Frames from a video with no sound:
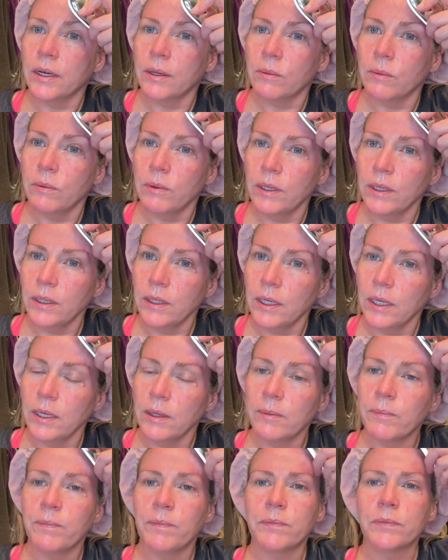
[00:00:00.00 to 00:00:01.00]
I
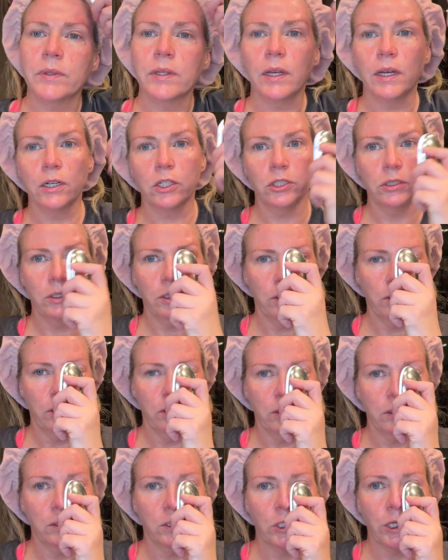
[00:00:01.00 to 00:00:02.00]
really, actually
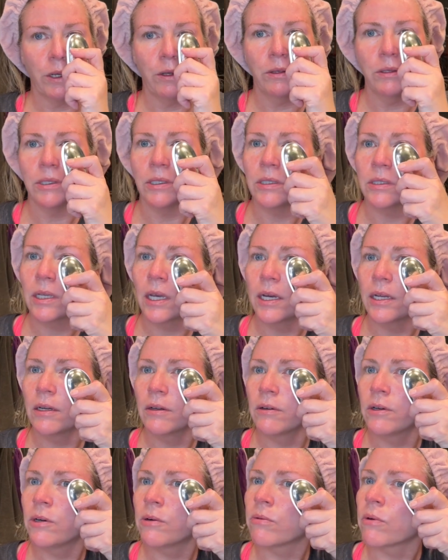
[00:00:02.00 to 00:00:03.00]
this gel is kind
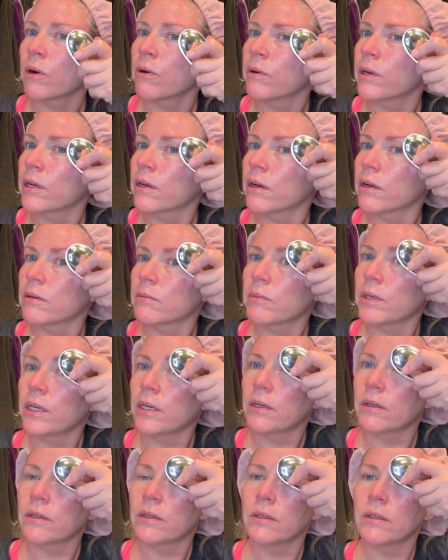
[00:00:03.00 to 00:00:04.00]
of growing on
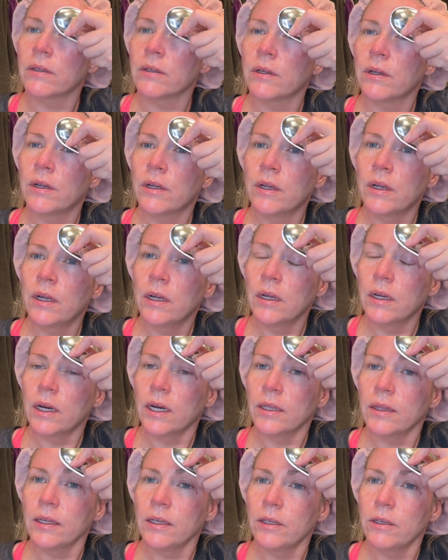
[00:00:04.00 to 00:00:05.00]
me.
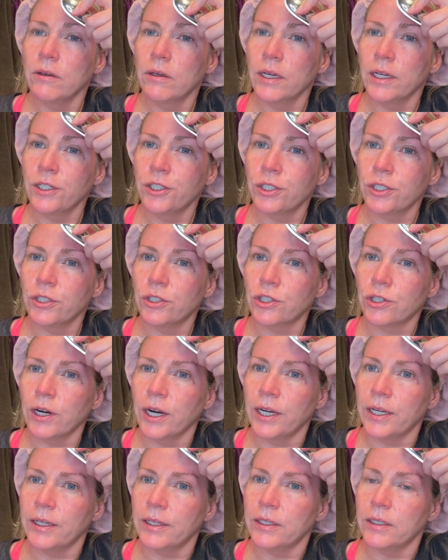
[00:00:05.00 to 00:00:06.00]
I think you guys should
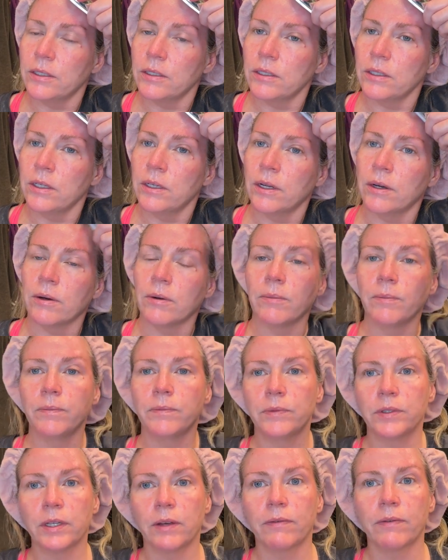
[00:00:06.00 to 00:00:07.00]
try it, you know,
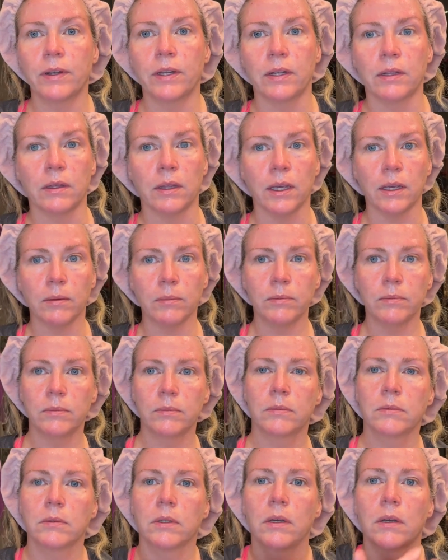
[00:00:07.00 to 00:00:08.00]
definitely.
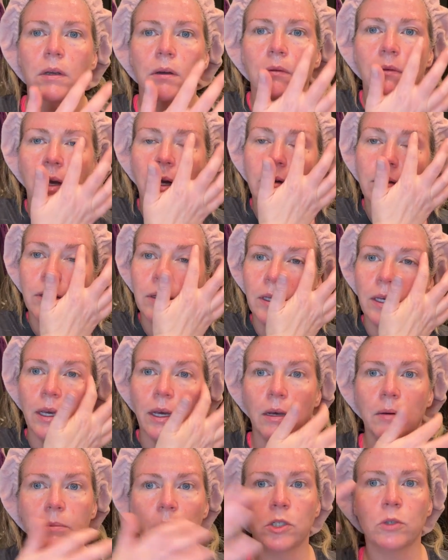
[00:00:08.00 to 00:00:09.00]
Wow, look at
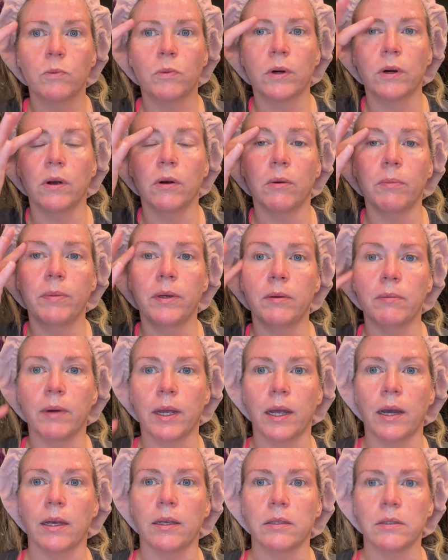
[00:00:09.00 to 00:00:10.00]
how much more open
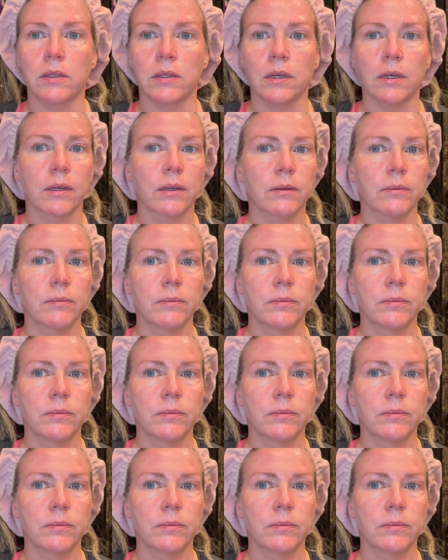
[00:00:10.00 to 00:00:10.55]
my eyes look.